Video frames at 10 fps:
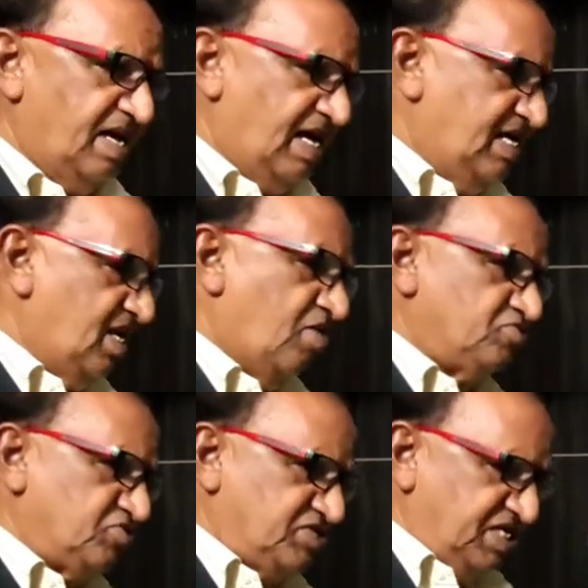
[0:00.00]
I
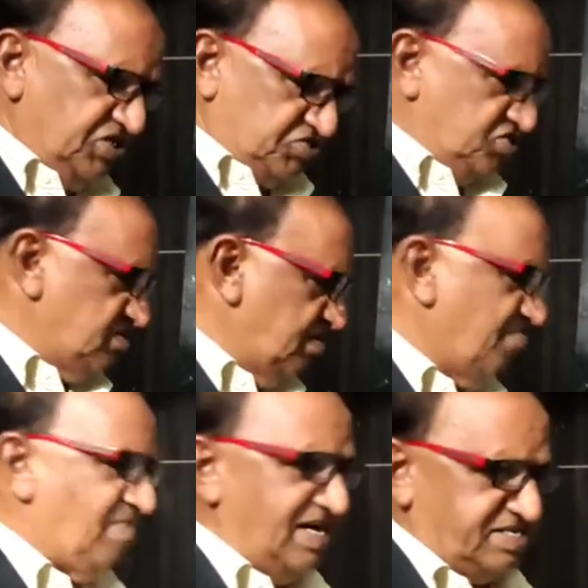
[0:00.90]
love to teach,
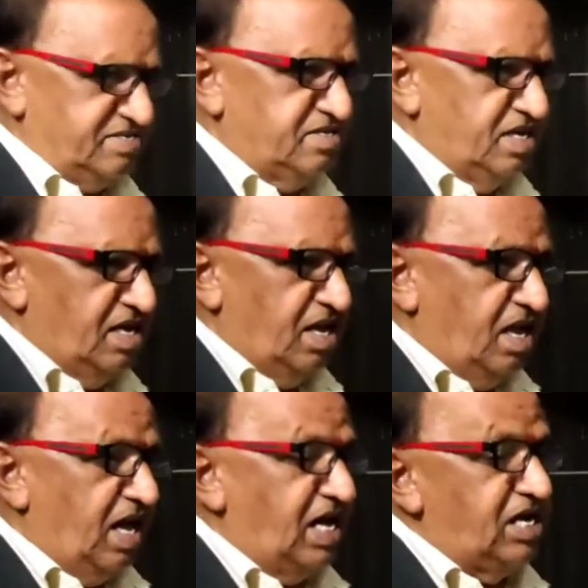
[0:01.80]
but
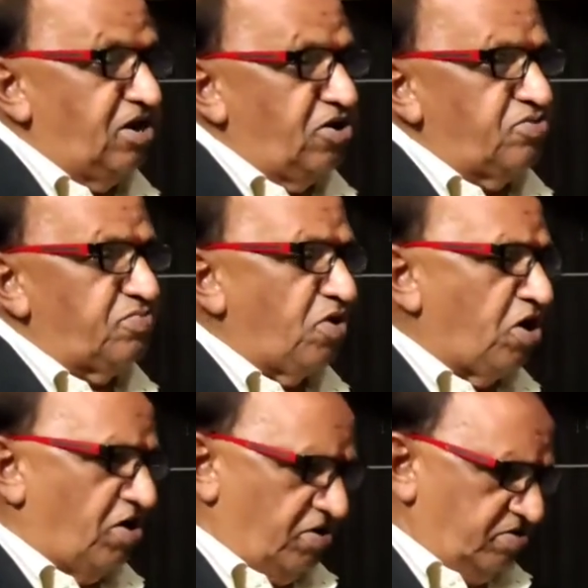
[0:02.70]
I love
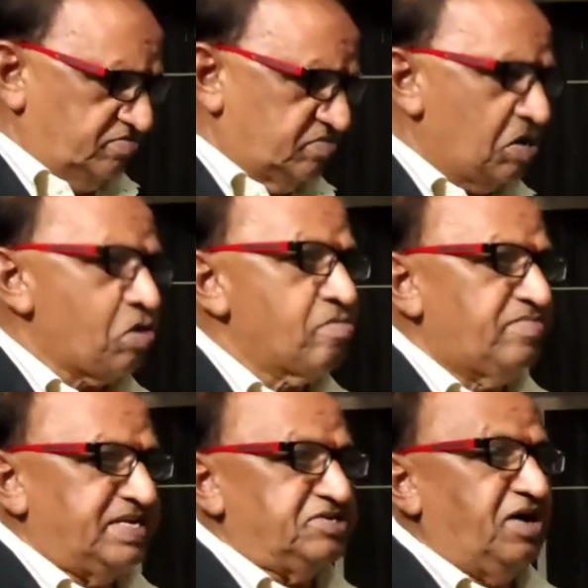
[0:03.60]
more
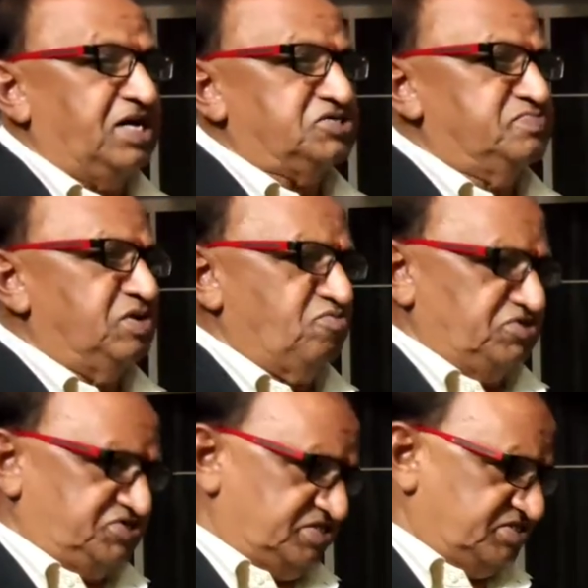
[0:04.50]
when you ask me
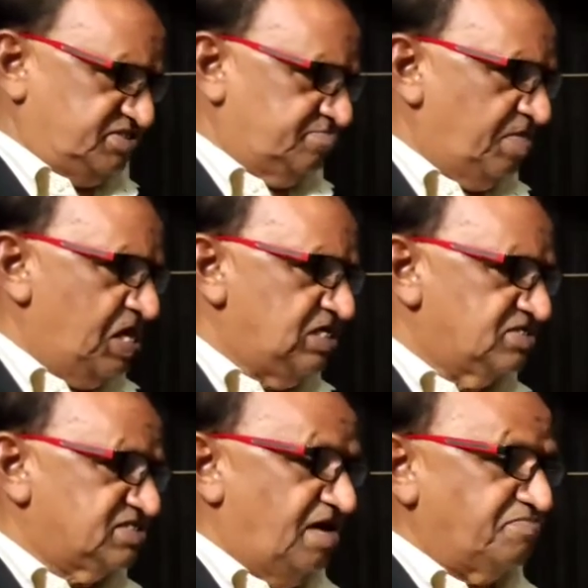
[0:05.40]
questions.
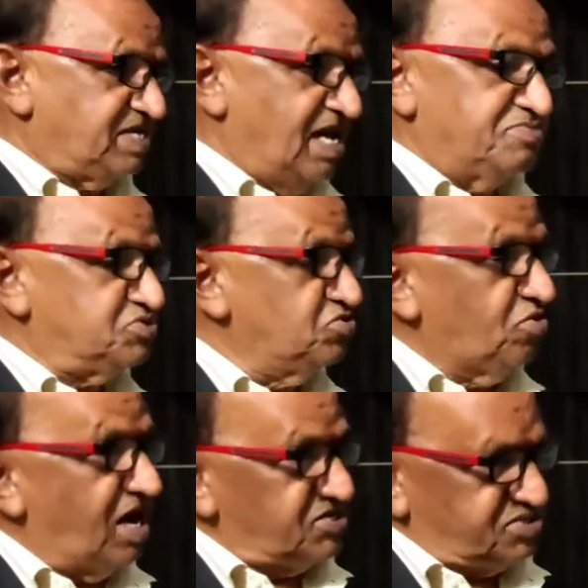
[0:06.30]
Sometimes
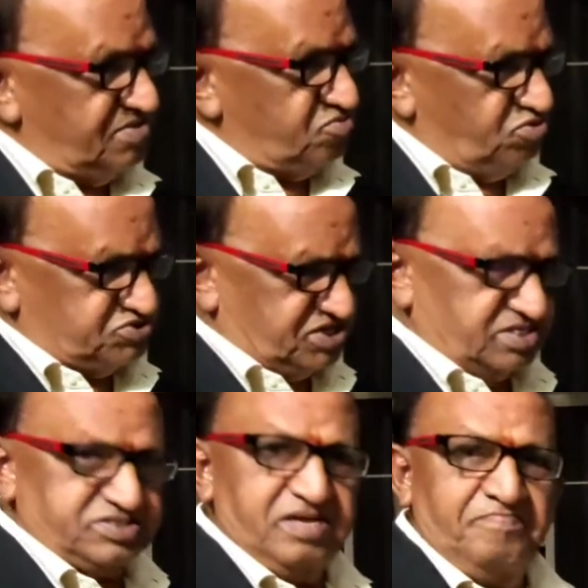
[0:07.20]
you ask some
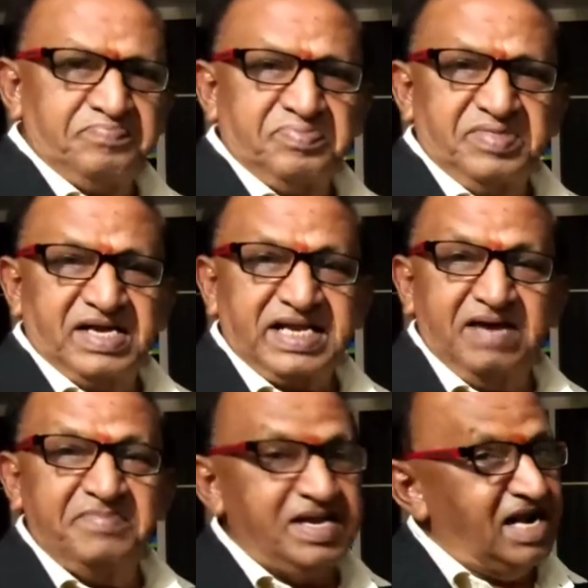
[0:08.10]
questions that I
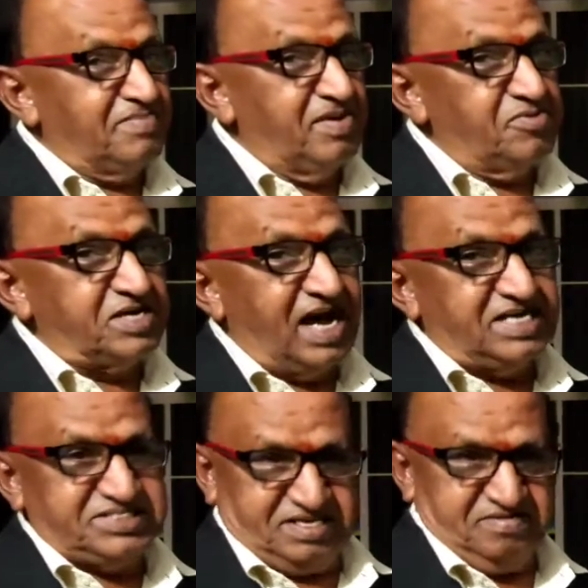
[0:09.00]
may not be able to
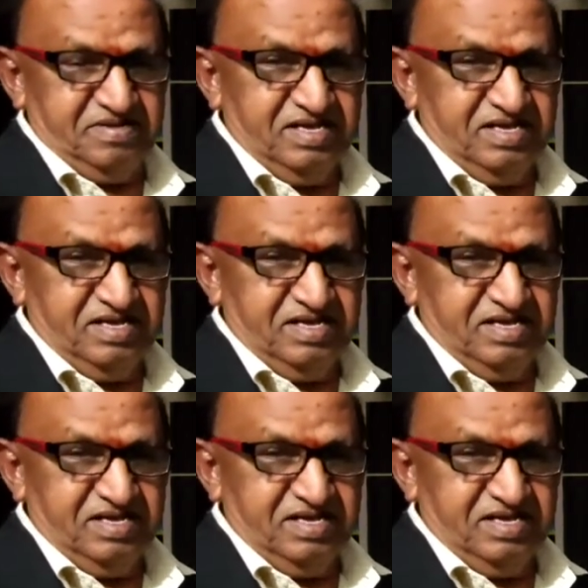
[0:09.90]
answer.